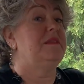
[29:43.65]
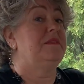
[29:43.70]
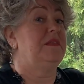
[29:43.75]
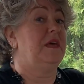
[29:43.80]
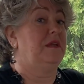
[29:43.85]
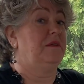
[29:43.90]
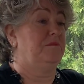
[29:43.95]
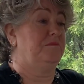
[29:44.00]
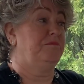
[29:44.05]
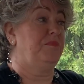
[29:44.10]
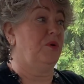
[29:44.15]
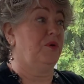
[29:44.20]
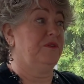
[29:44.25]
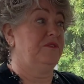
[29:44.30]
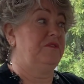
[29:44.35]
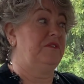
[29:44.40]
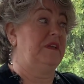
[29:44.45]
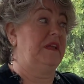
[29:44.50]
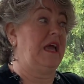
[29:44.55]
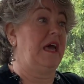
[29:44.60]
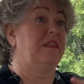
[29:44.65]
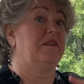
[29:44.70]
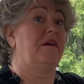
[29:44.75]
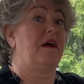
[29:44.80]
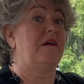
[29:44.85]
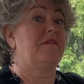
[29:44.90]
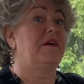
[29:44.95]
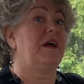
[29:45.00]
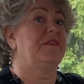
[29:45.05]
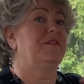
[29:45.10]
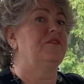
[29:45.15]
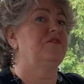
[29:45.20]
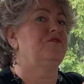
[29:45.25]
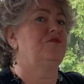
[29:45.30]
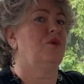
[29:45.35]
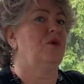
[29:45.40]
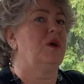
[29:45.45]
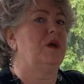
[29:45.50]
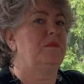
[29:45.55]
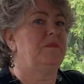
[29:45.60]
that pulls together our other
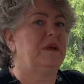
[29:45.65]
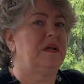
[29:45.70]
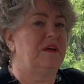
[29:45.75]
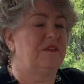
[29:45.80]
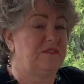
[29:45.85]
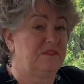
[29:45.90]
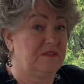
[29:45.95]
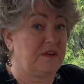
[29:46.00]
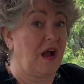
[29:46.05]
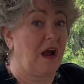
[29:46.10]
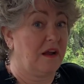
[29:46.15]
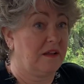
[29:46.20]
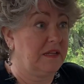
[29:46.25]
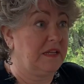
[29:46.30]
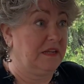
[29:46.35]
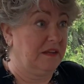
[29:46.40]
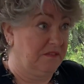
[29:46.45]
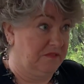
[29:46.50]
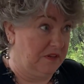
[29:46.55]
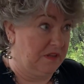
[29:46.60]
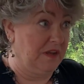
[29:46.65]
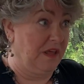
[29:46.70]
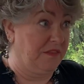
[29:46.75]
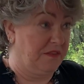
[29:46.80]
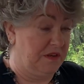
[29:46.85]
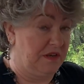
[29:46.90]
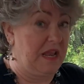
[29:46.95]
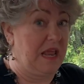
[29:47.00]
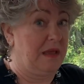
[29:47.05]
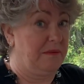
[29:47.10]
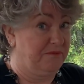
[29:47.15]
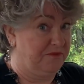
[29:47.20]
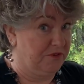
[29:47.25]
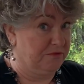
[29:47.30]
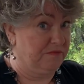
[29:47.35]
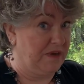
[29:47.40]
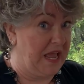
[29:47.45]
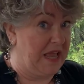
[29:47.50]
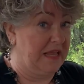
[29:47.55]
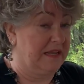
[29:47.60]
story, because scarlet is another name for
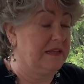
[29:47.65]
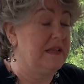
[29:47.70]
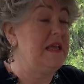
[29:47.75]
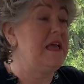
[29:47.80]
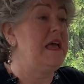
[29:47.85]
red,